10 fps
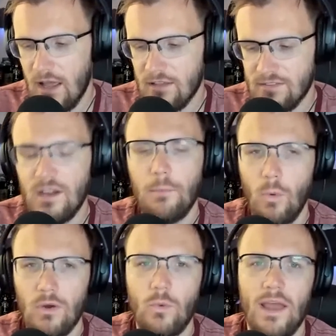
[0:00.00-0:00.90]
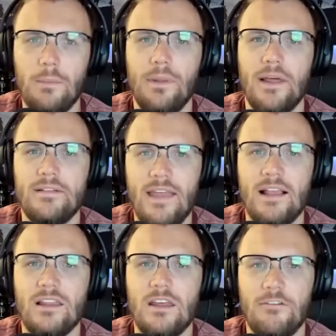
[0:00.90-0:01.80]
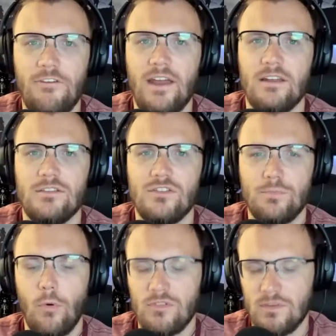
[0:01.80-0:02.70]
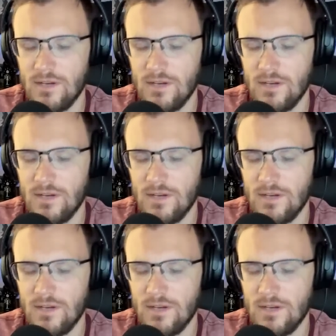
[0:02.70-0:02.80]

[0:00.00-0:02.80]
is the number one way to play daily fantasy sports.